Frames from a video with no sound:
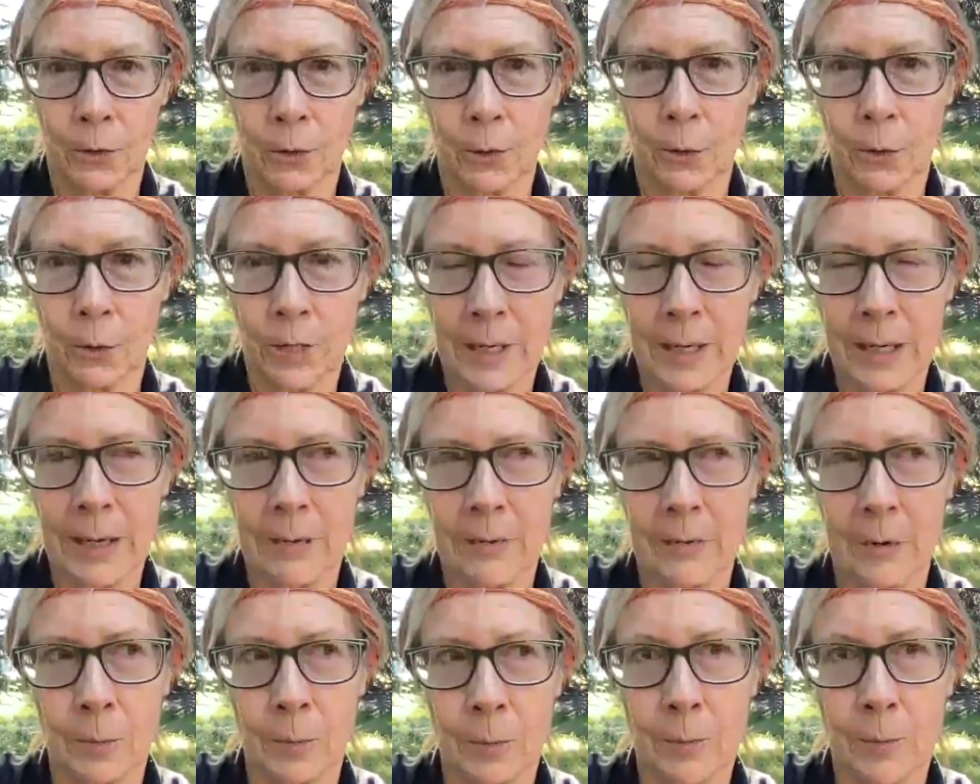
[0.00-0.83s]
going to give
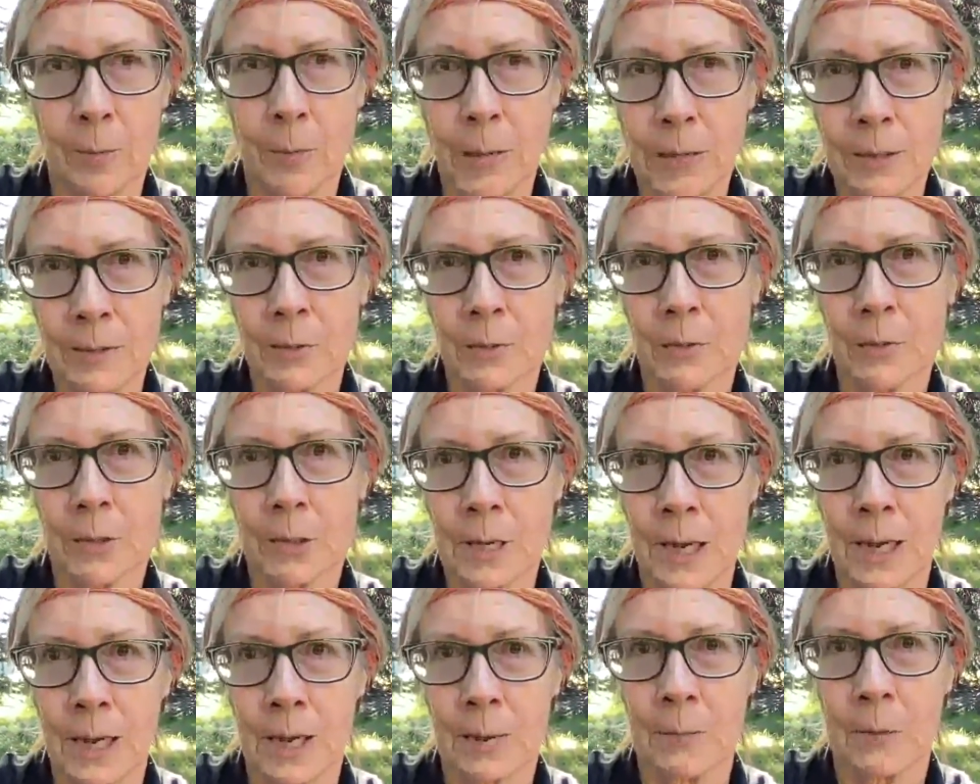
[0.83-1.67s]
your muscles
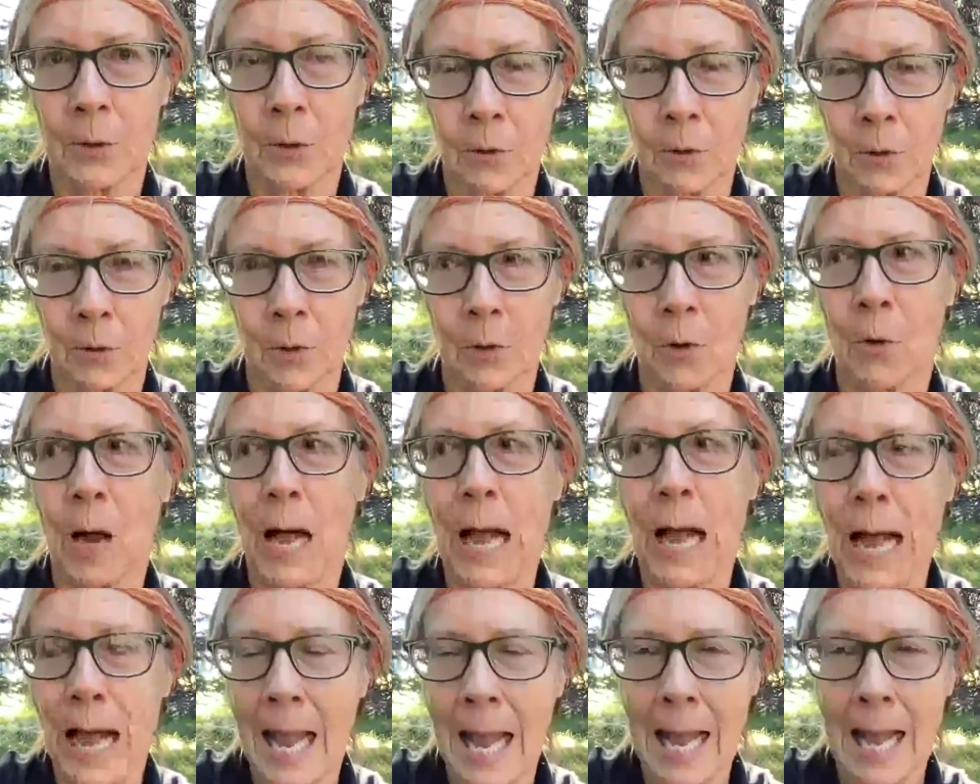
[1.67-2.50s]
time to grow
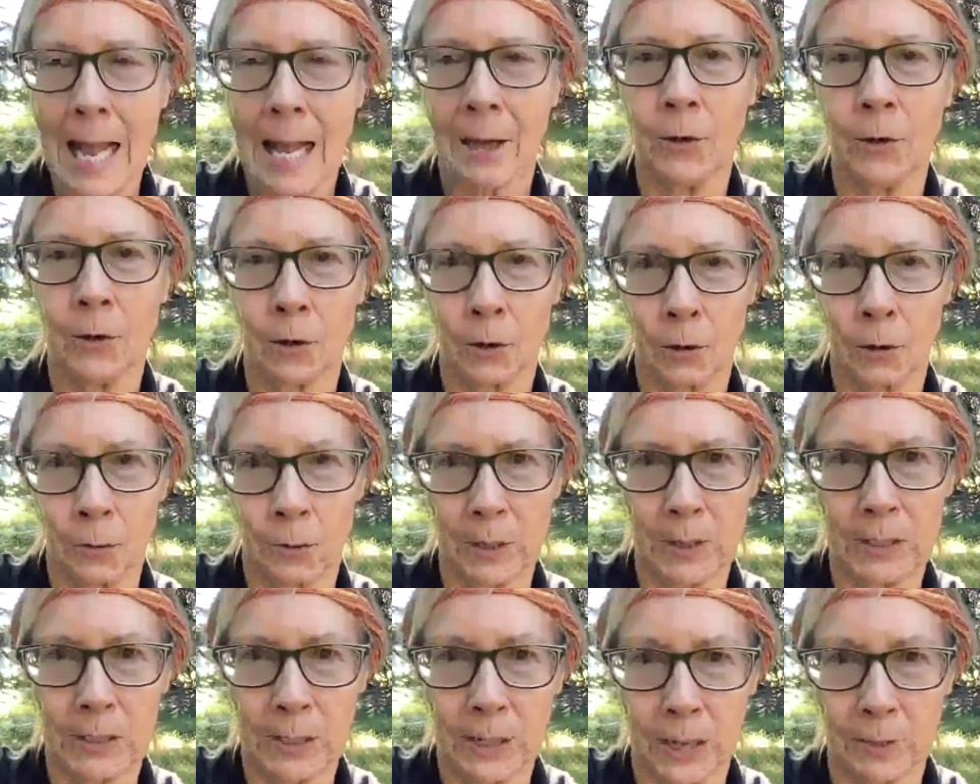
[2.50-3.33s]
and your joints
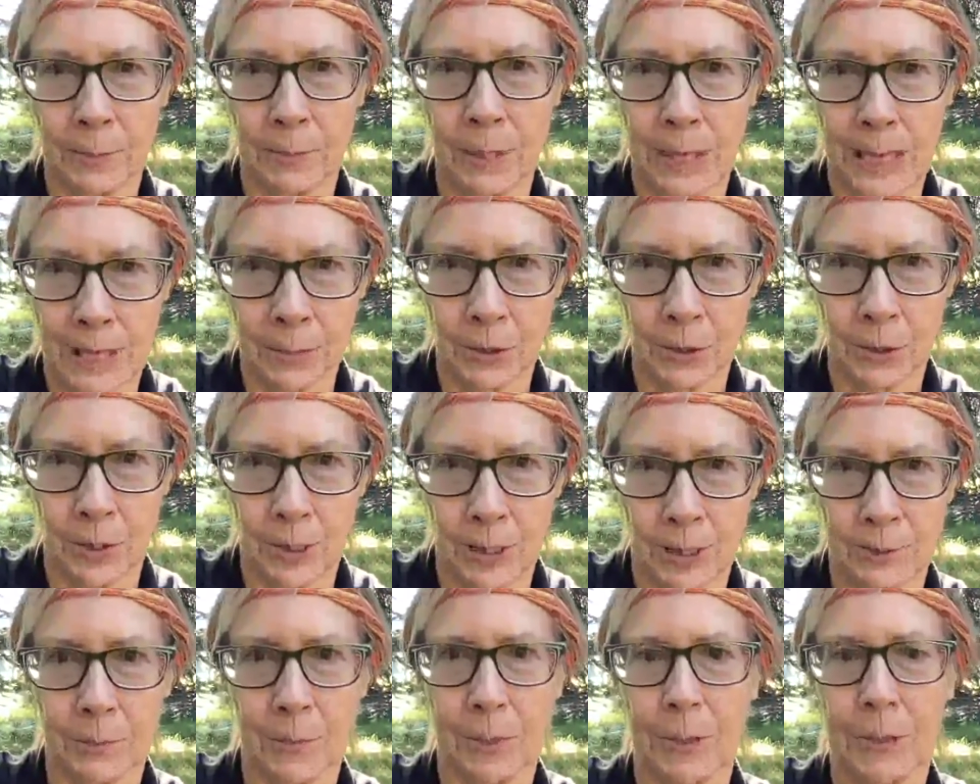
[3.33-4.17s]
time to catch up.